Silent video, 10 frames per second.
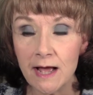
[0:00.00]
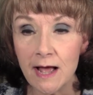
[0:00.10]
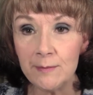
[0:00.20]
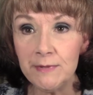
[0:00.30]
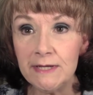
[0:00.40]

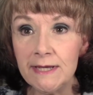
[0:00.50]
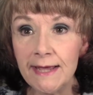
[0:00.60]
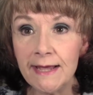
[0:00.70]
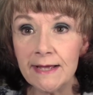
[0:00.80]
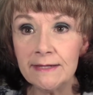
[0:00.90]
I
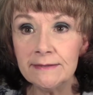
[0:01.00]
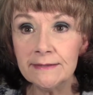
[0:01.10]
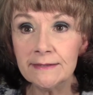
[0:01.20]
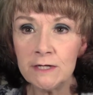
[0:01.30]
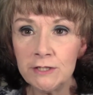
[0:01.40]

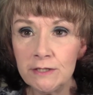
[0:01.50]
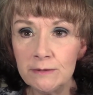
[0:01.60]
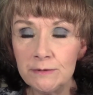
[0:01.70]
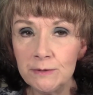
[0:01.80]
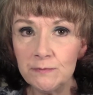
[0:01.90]
began watching
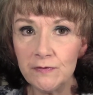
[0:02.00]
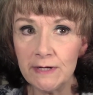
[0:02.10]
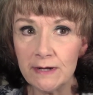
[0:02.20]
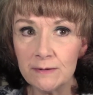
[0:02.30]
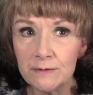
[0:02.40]
YouTube
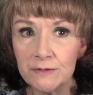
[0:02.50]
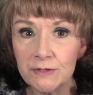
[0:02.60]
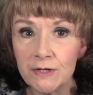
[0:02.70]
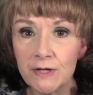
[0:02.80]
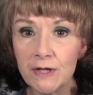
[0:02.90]
videos
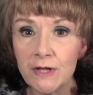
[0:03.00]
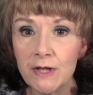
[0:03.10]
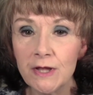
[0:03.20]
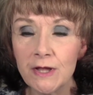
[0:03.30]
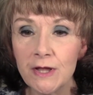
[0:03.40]

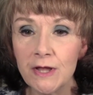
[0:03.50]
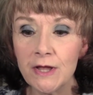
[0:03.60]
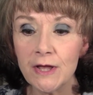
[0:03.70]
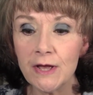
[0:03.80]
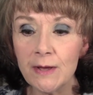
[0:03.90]

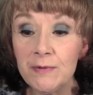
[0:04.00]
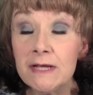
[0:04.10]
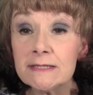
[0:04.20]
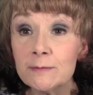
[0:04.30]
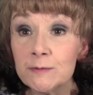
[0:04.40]

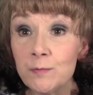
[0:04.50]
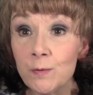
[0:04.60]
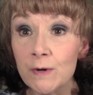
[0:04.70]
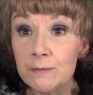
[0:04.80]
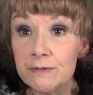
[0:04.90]
because I was
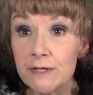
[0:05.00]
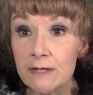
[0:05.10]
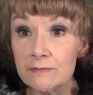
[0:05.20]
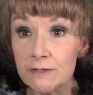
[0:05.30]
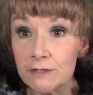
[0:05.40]
bored with
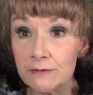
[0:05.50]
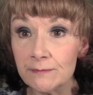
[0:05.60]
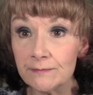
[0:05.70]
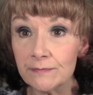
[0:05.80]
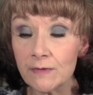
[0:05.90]
television,
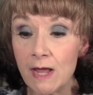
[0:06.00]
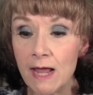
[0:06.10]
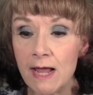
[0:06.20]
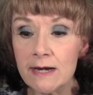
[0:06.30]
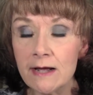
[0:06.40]

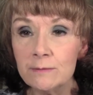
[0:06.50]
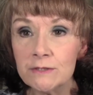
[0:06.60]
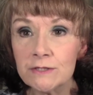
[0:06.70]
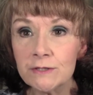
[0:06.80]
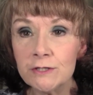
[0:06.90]
and I
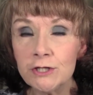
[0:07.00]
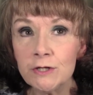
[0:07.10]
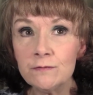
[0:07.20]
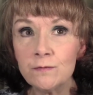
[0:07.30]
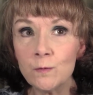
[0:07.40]
was
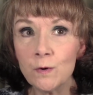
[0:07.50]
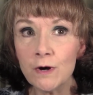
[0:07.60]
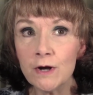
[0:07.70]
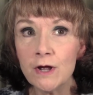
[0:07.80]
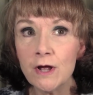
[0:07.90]
searching
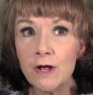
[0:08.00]
for